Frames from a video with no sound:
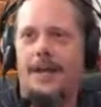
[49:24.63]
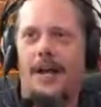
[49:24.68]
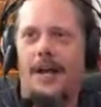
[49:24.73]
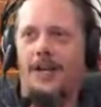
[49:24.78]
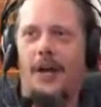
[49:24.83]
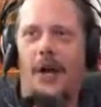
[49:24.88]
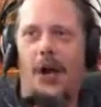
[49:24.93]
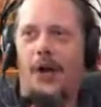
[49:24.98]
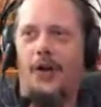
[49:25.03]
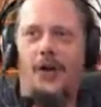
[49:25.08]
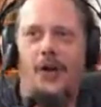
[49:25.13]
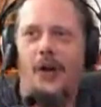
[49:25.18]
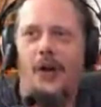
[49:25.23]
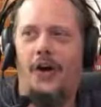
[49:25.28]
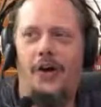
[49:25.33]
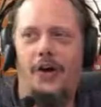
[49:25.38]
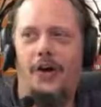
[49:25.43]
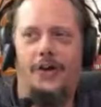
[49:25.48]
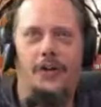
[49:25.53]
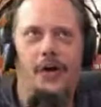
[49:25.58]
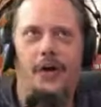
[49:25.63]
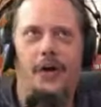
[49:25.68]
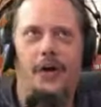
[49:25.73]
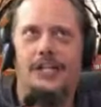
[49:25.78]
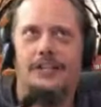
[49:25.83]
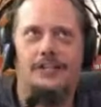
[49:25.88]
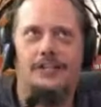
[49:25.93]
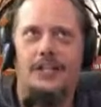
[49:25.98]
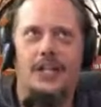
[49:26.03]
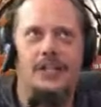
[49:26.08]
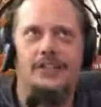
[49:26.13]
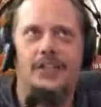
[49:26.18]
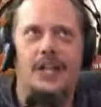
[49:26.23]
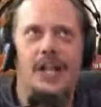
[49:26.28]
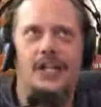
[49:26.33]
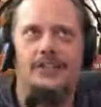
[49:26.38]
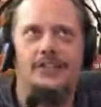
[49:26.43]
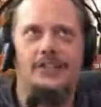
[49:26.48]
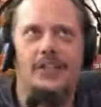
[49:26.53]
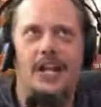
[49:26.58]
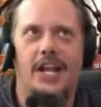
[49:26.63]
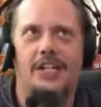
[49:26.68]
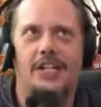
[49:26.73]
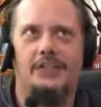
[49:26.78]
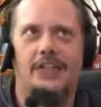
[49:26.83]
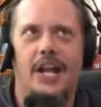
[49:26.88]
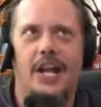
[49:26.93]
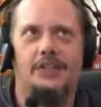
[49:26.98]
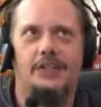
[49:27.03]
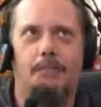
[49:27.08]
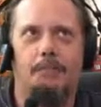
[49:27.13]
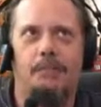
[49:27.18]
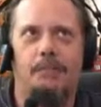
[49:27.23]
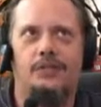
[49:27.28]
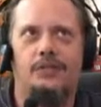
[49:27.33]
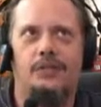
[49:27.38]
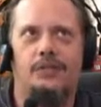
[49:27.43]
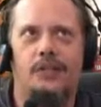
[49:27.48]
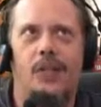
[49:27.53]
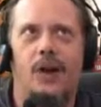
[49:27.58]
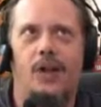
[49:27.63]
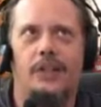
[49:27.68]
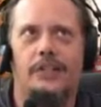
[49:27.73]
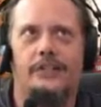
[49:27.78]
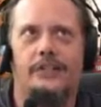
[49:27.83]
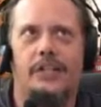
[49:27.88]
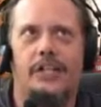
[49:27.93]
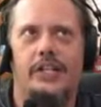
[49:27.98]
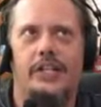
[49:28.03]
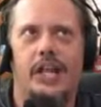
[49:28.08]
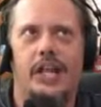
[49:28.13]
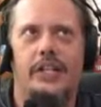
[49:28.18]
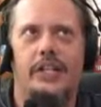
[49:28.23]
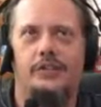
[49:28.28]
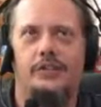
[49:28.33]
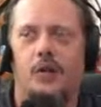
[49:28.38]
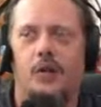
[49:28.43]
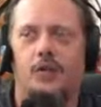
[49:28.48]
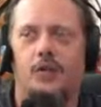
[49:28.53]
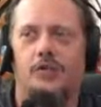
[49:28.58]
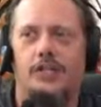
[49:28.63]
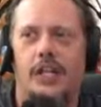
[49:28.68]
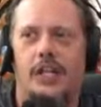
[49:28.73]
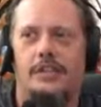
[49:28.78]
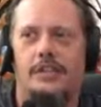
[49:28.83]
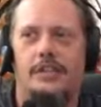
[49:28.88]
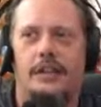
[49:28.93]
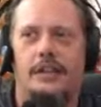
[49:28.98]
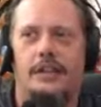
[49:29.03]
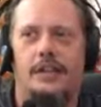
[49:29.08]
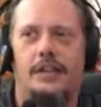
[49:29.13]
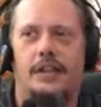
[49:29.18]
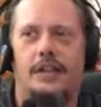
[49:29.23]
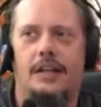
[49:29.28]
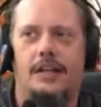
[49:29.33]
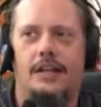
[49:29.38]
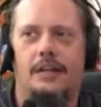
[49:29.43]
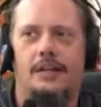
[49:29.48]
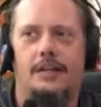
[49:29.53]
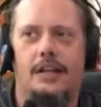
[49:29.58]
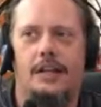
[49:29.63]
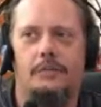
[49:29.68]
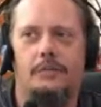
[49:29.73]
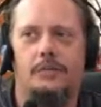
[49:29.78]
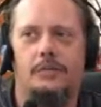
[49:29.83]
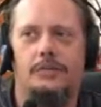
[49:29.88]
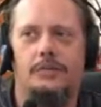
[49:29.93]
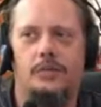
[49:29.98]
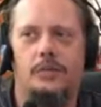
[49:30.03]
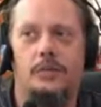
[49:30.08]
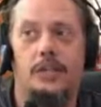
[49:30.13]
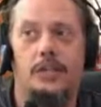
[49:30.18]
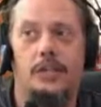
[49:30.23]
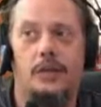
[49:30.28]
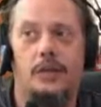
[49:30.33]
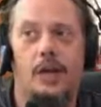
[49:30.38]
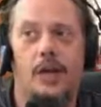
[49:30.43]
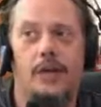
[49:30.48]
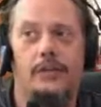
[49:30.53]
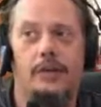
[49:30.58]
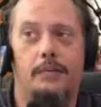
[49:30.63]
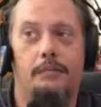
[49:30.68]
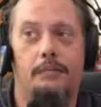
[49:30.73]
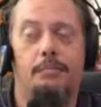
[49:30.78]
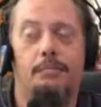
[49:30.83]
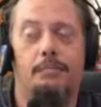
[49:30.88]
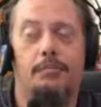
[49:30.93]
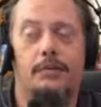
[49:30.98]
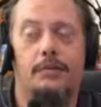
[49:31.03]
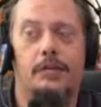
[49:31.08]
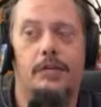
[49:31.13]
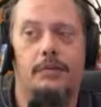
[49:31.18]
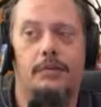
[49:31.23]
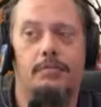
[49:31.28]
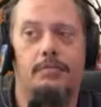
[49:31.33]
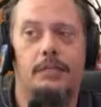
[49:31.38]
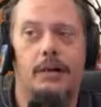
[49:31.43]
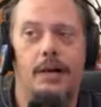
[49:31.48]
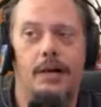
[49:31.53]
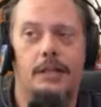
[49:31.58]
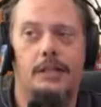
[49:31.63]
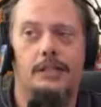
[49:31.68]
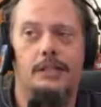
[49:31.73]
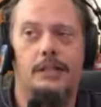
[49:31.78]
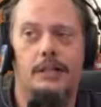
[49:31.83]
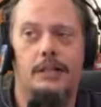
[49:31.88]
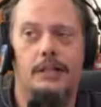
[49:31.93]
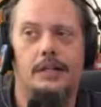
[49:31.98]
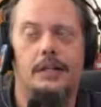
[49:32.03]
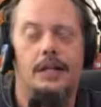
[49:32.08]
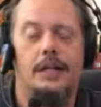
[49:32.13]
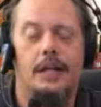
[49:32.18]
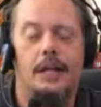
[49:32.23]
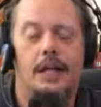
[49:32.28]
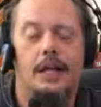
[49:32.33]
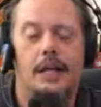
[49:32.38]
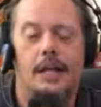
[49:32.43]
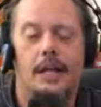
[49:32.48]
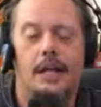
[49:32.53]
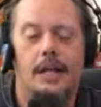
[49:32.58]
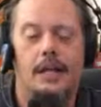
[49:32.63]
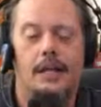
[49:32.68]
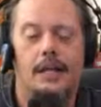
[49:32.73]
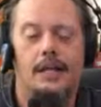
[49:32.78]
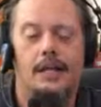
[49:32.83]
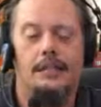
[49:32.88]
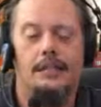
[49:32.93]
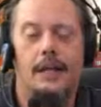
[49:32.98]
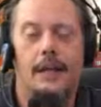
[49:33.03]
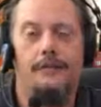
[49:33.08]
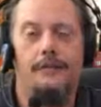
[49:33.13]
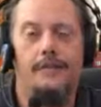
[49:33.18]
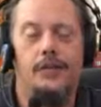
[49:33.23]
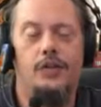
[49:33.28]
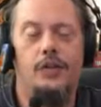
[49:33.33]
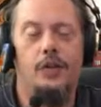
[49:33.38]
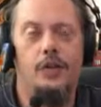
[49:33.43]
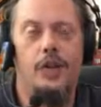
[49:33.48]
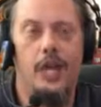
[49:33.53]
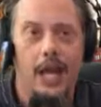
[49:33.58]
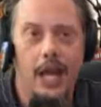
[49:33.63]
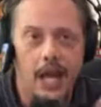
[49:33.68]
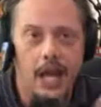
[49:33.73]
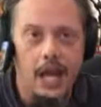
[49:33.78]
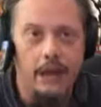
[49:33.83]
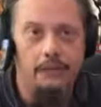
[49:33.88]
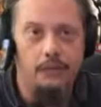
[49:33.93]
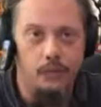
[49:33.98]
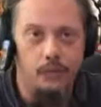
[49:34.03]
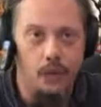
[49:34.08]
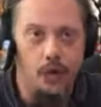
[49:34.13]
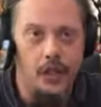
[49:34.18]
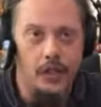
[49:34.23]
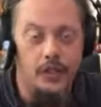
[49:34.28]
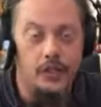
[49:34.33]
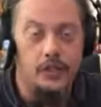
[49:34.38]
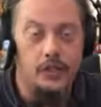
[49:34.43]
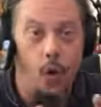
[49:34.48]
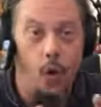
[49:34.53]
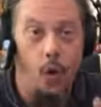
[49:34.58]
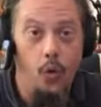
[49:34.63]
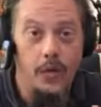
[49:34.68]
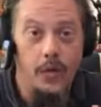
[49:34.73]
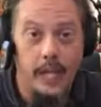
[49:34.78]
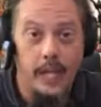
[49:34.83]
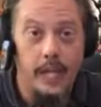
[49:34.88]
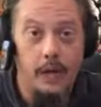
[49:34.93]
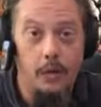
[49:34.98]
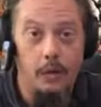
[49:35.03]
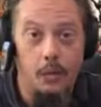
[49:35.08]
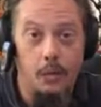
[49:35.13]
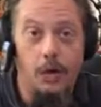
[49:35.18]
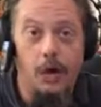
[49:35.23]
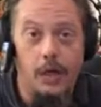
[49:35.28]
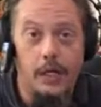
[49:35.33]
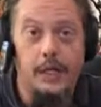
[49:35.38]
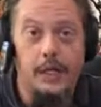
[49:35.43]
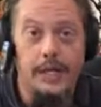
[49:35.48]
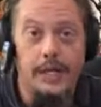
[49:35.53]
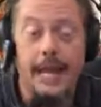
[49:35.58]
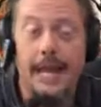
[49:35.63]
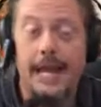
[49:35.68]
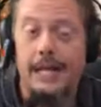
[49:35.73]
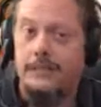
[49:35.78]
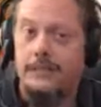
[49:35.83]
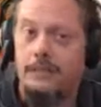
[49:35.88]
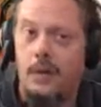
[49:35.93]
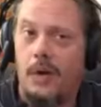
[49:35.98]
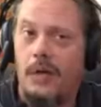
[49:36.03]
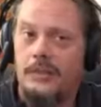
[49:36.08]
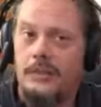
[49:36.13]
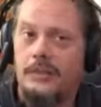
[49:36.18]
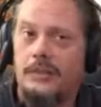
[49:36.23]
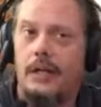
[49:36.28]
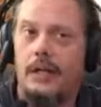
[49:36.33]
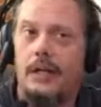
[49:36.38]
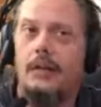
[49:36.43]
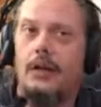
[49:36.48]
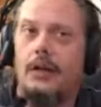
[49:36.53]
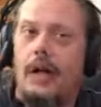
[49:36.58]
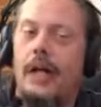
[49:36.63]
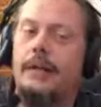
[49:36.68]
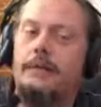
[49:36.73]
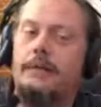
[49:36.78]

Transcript: no. It's flawless. And don't change a thing on that, Mr. Wiggly. You have a brilliant product there. And if you don't have one, go get one. He has them on sale at